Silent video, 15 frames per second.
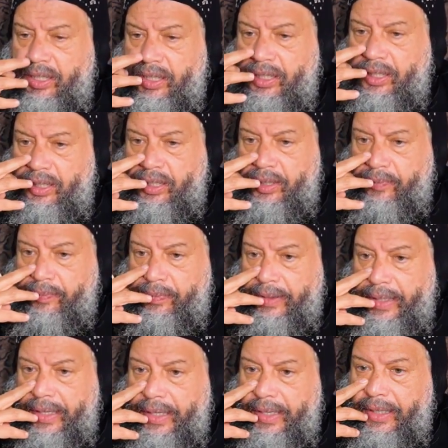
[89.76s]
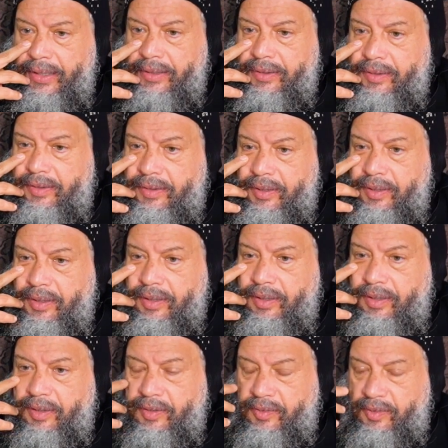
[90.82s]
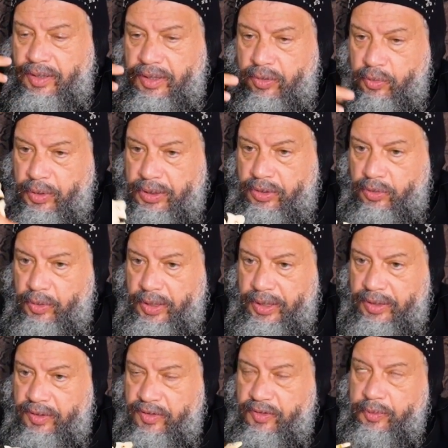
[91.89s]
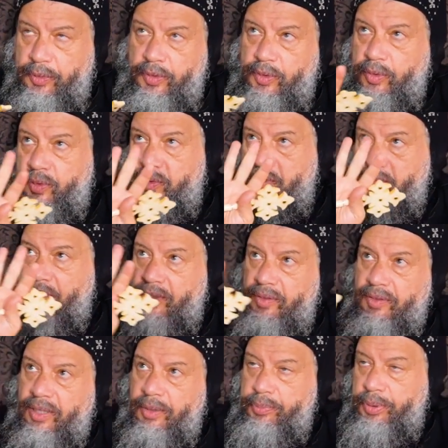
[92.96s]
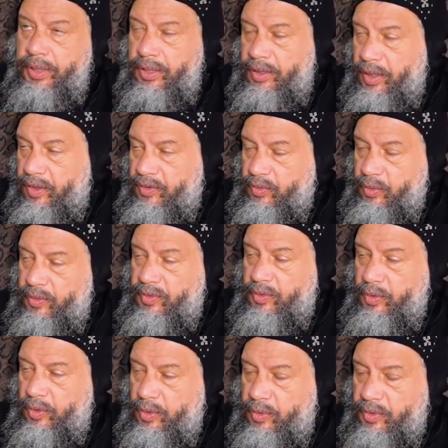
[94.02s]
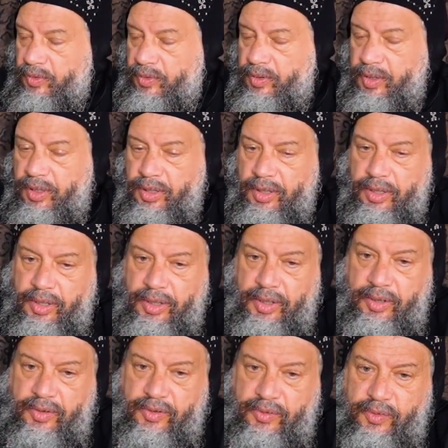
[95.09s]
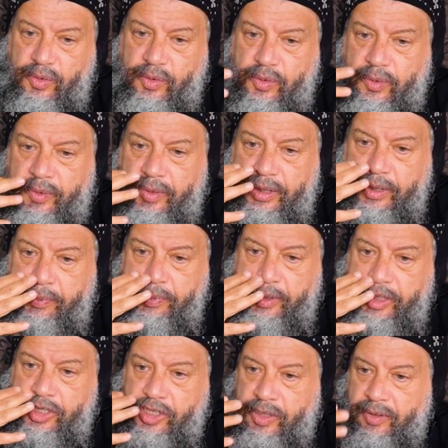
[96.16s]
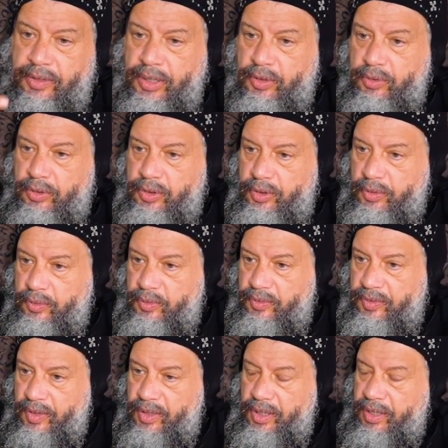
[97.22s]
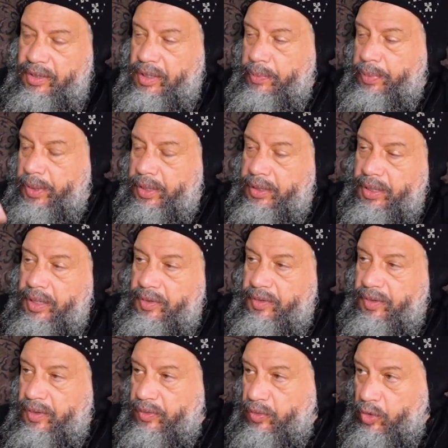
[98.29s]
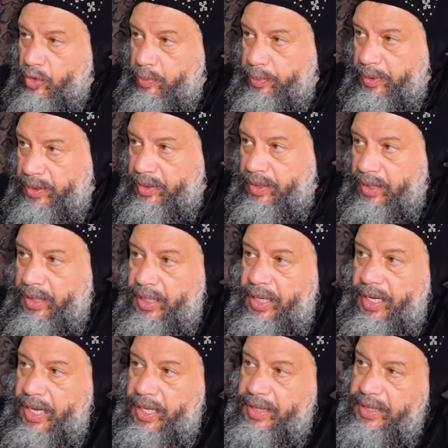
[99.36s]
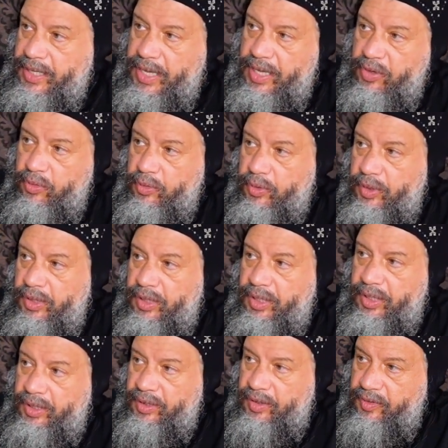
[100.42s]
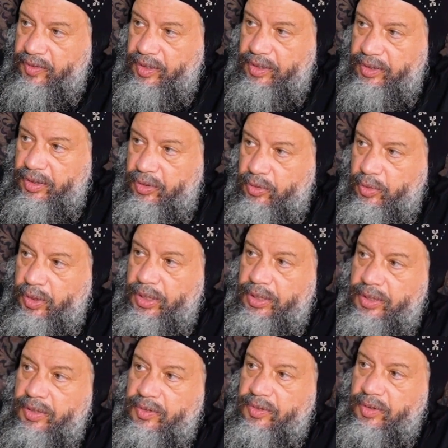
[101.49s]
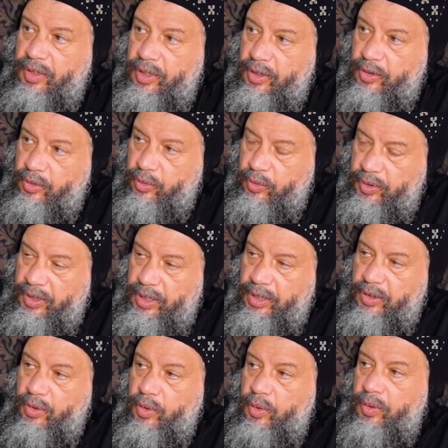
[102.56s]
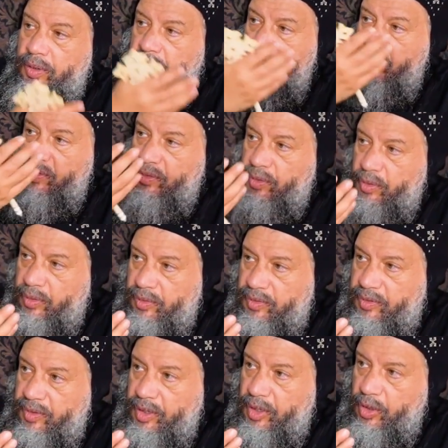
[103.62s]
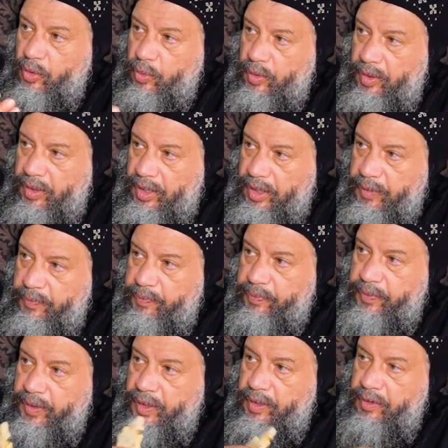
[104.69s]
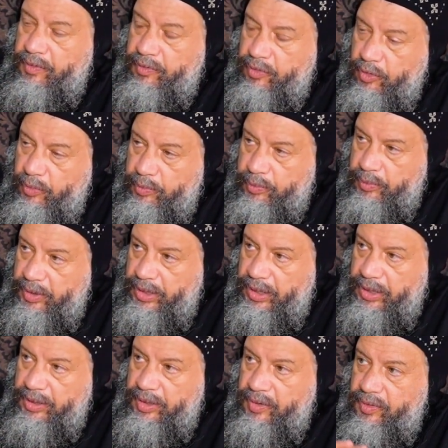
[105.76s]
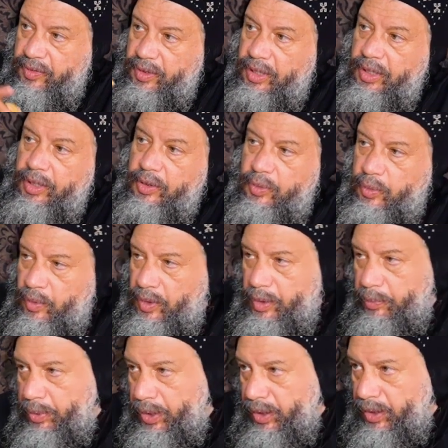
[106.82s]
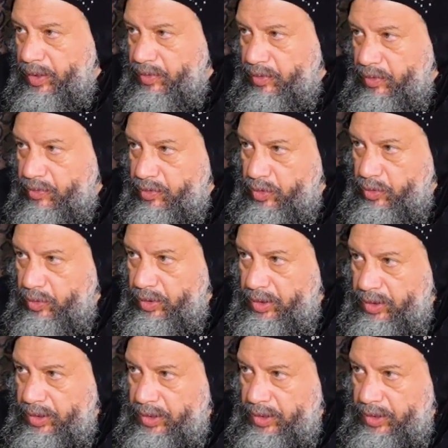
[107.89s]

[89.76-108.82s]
um, and they went to Hades because the paradise was closed. So he preaches the good news that the paradise is opened, and now he descended to Hades to take all these souls with him from Hades to the paradise of joy.